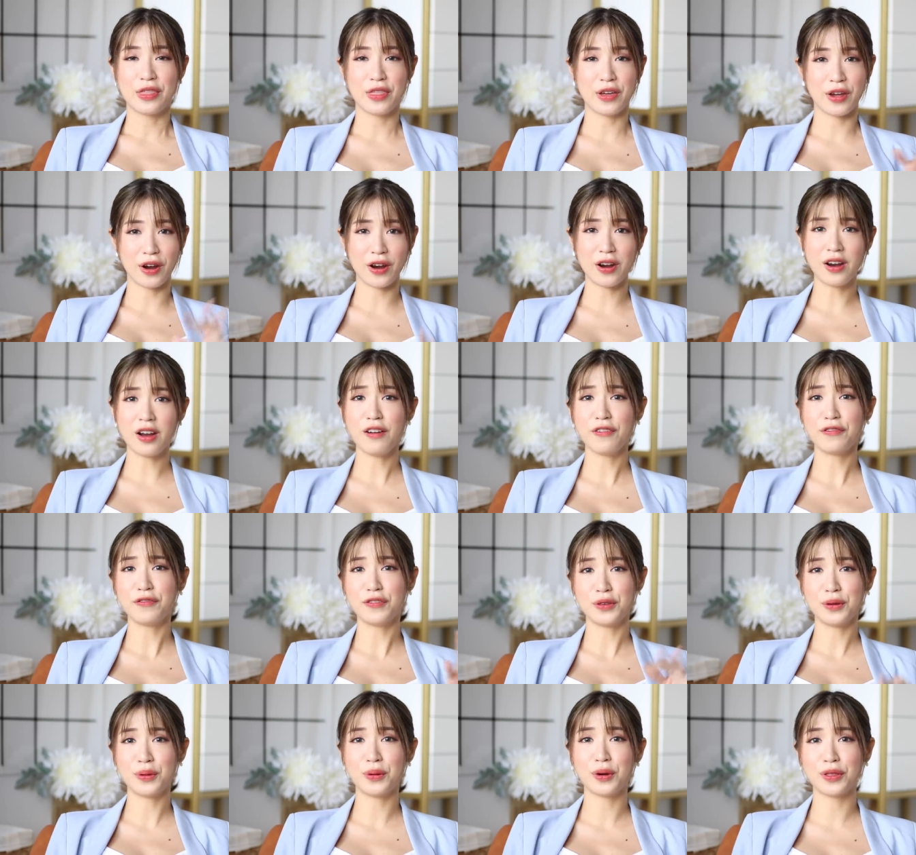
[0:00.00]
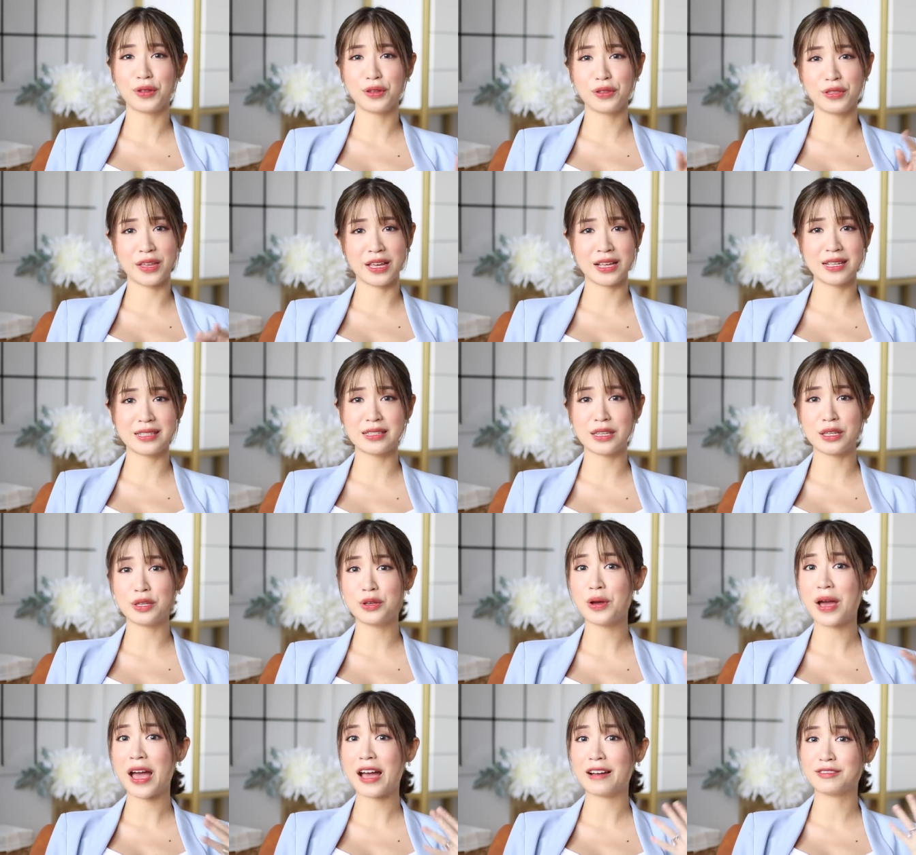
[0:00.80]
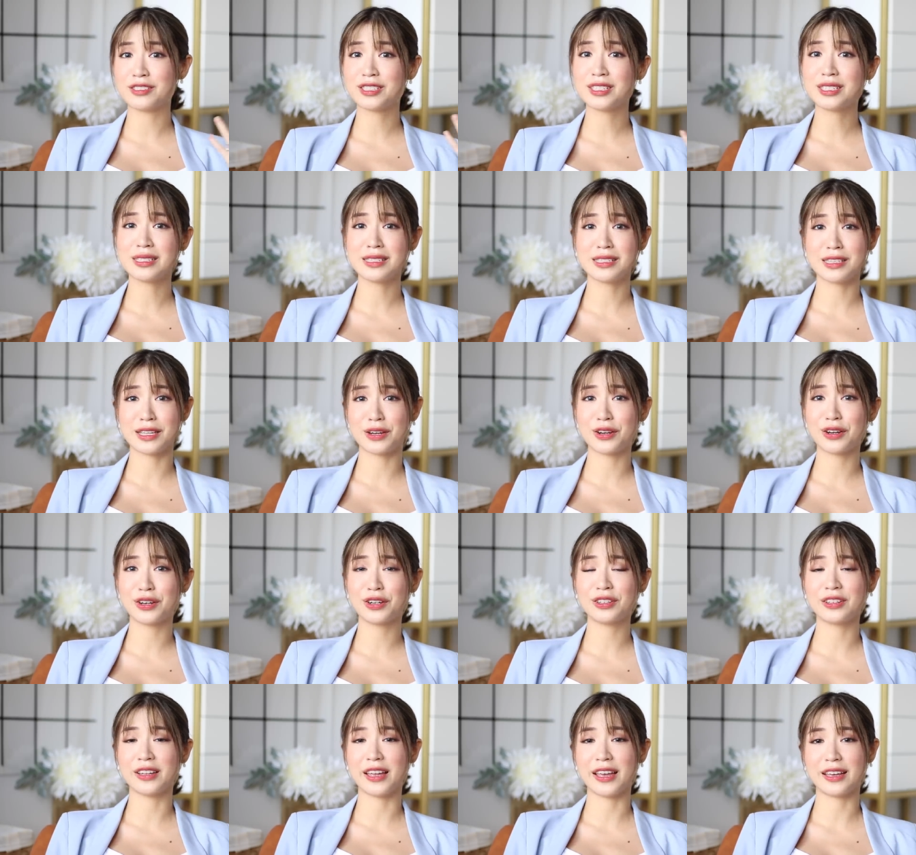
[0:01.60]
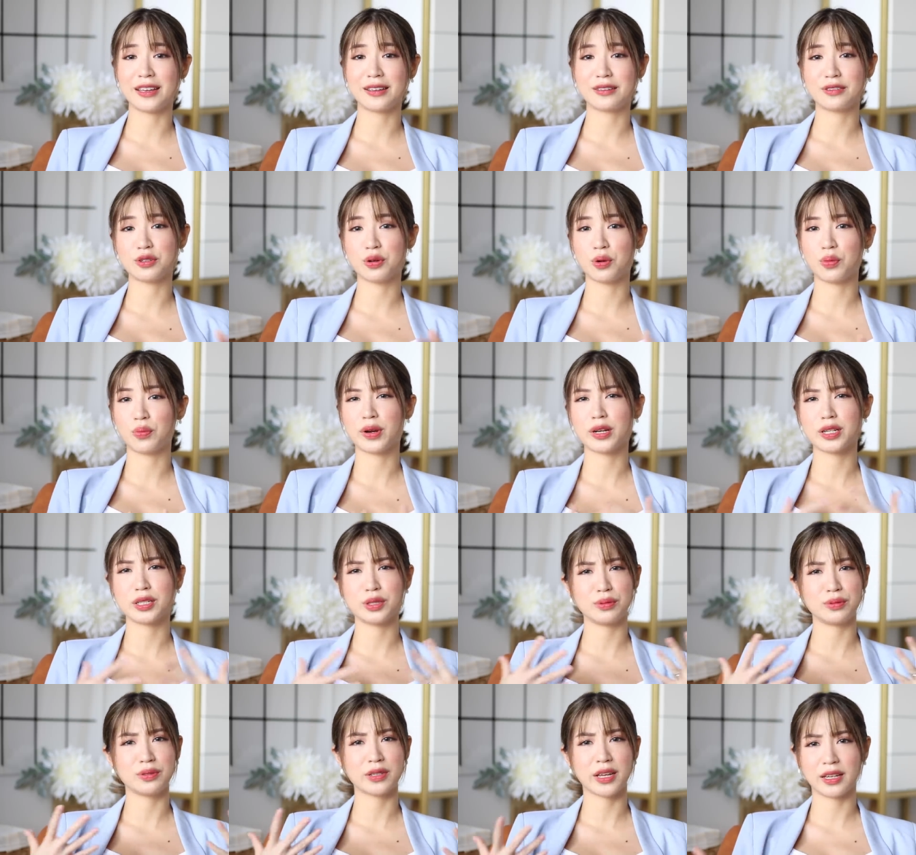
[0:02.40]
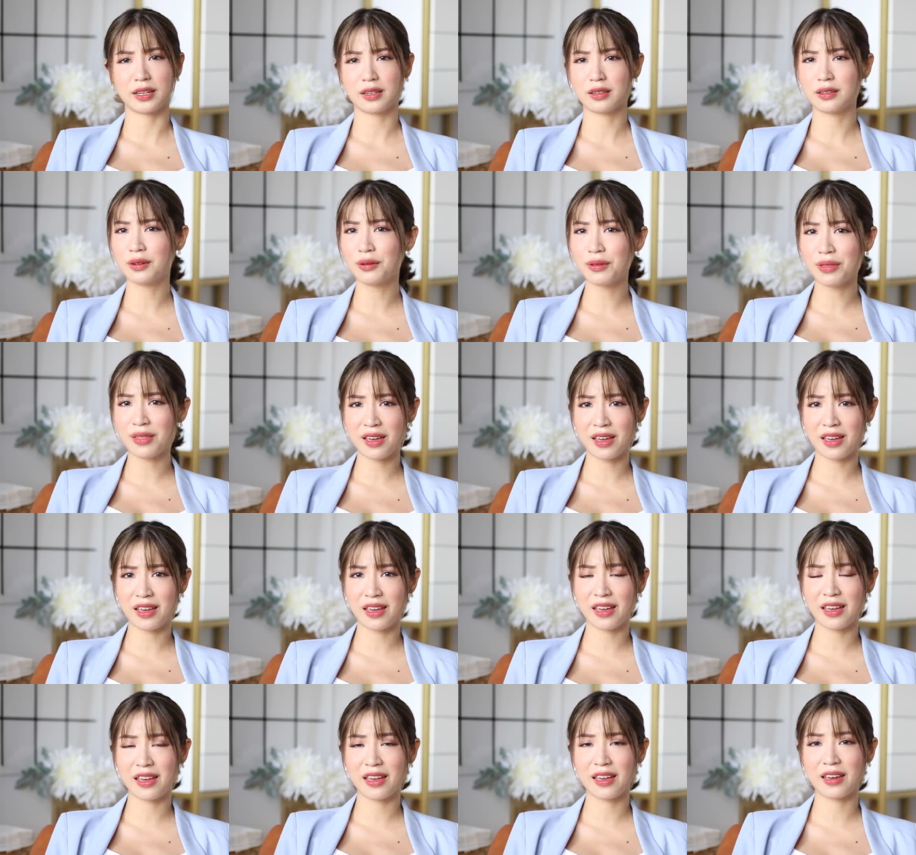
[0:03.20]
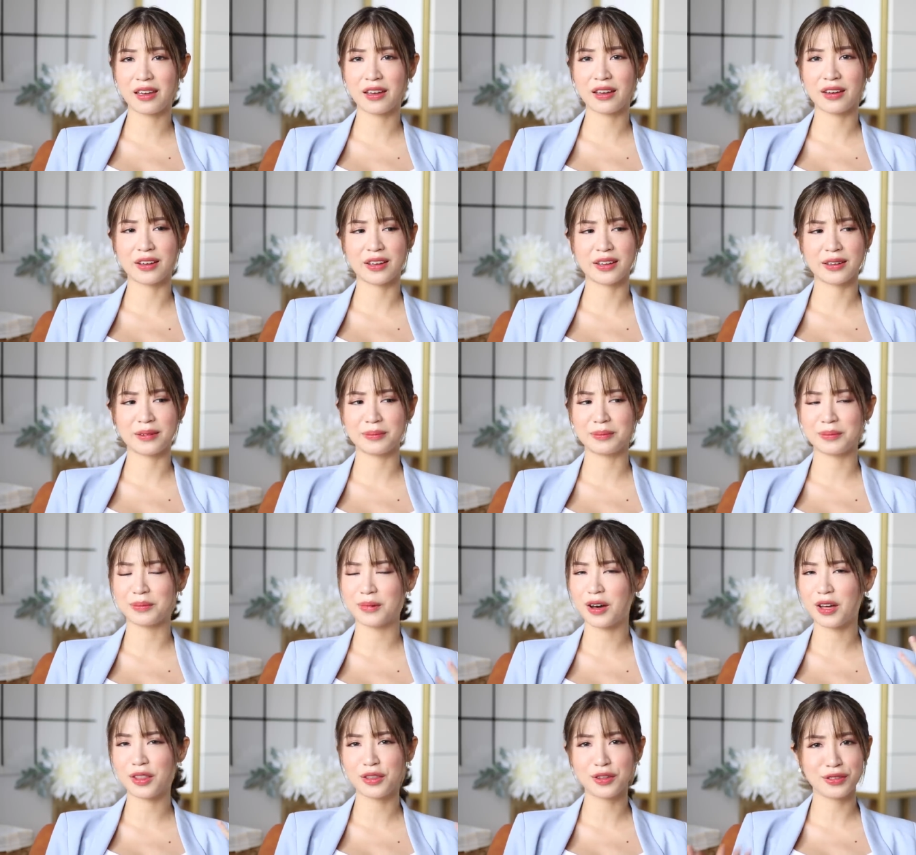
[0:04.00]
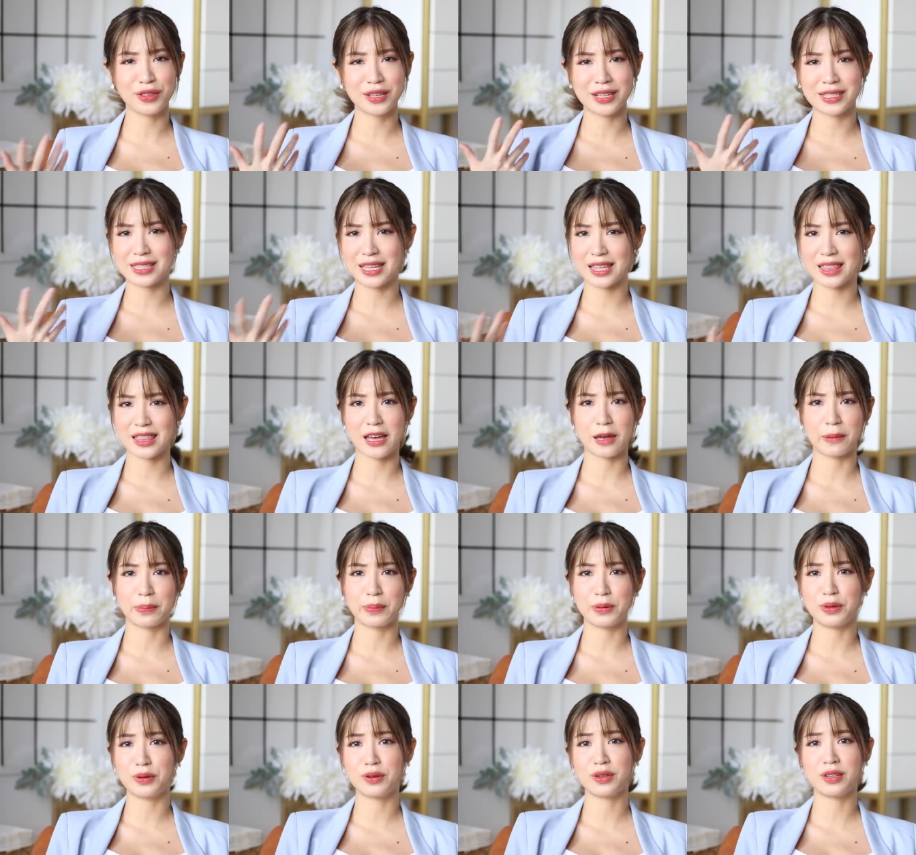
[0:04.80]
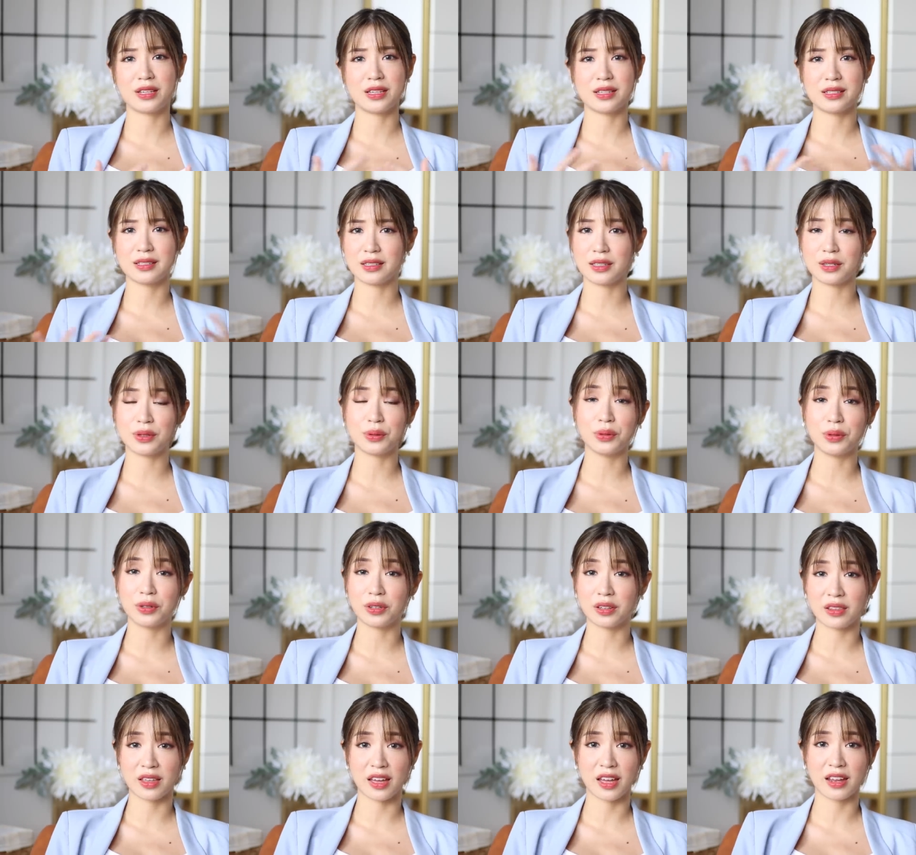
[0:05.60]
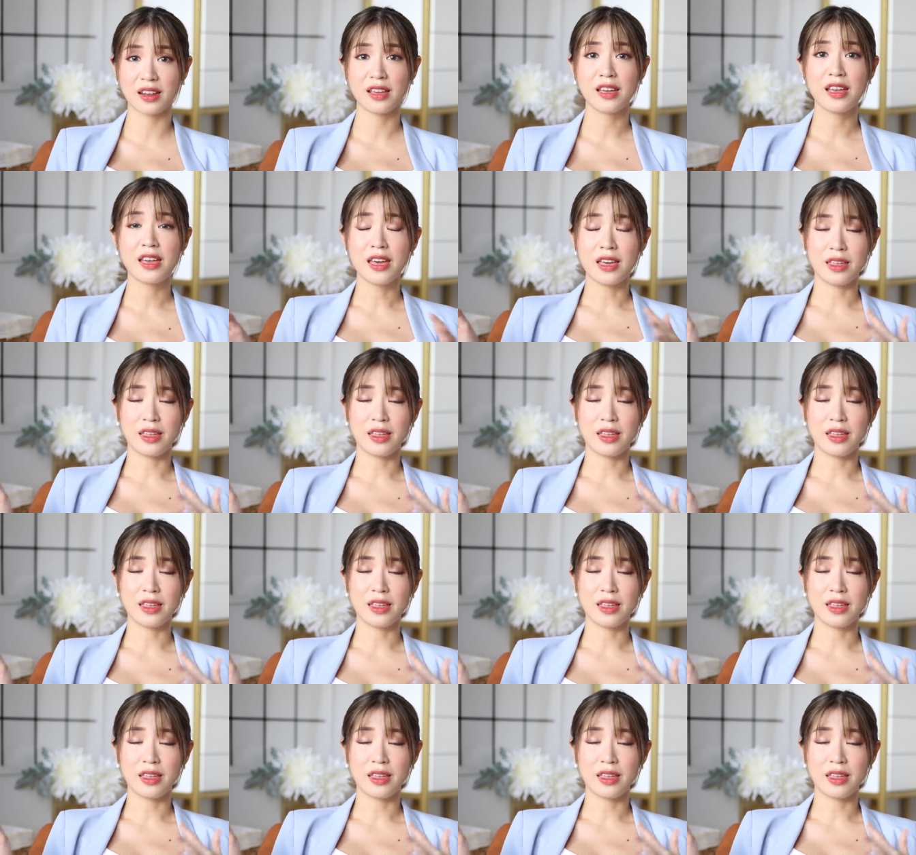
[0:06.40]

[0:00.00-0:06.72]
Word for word: There are a few other things that you have to consider, like don't wear too tight clothing and other things like that, but you can easily Google that.